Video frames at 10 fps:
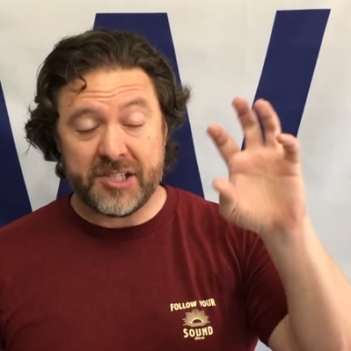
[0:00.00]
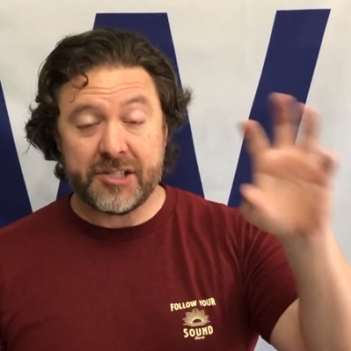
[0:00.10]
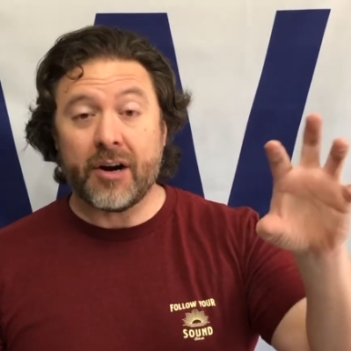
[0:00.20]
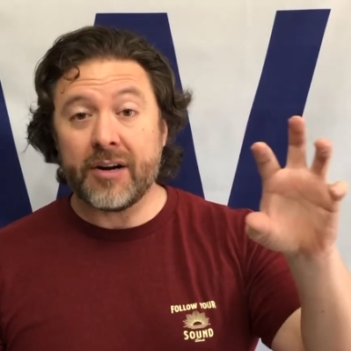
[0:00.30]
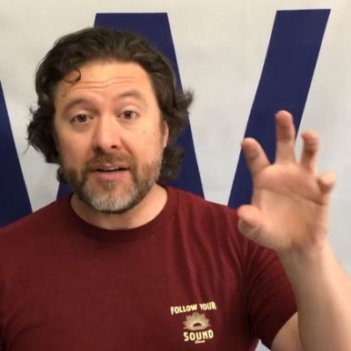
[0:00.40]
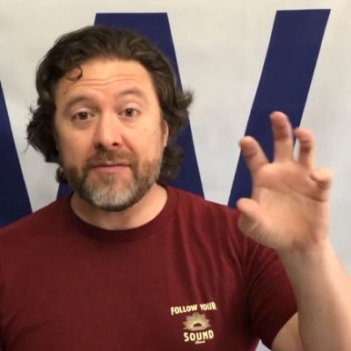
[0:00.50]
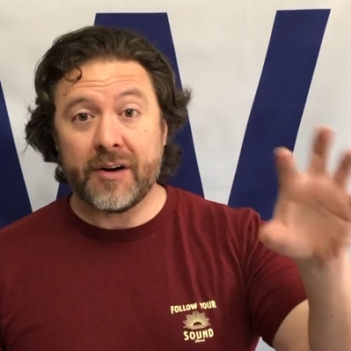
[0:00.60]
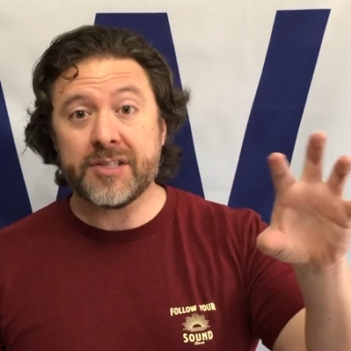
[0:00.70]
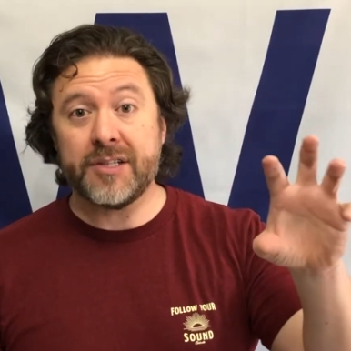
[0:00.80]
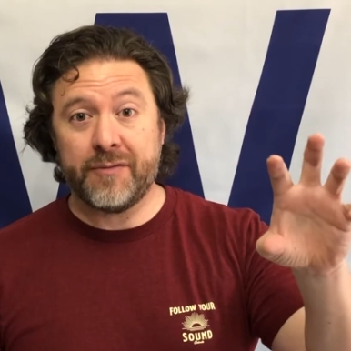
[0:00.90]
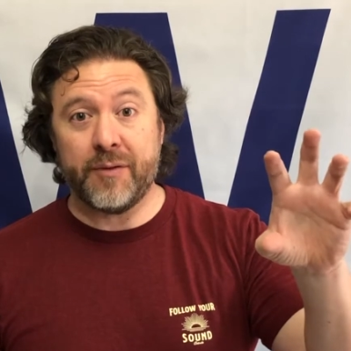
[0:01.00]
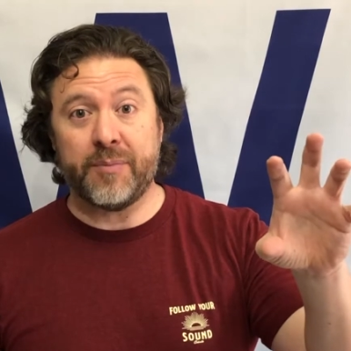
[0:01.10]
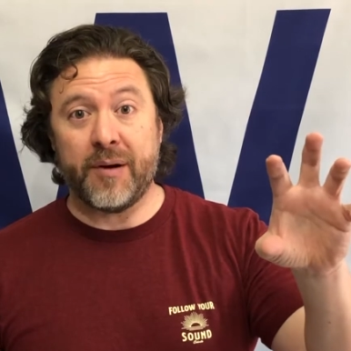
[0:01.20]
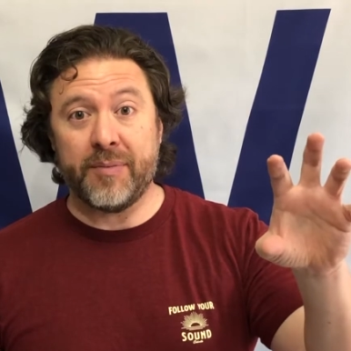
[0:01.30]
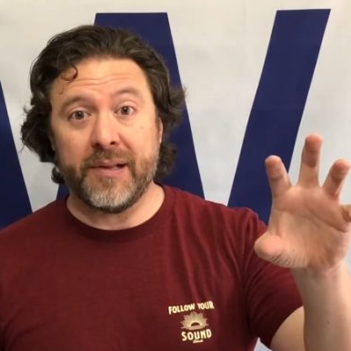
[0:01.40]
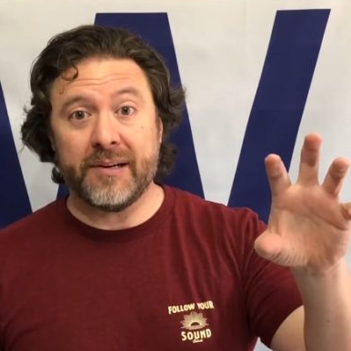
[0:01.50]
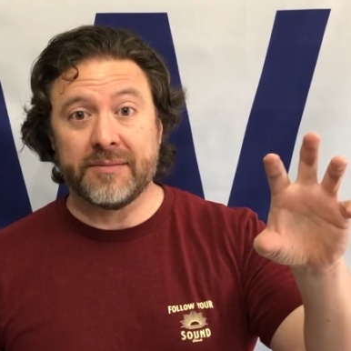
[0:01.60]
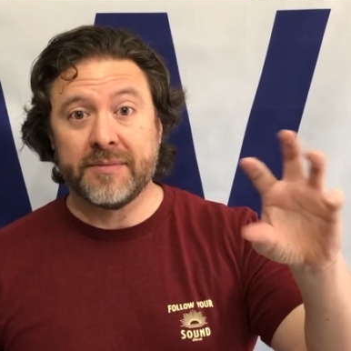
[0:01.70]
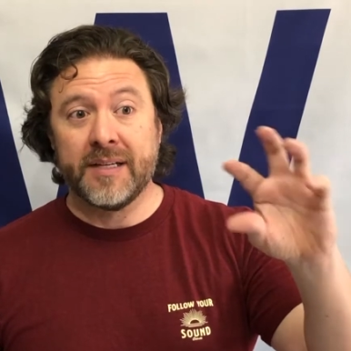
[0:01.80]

starting varsity football player.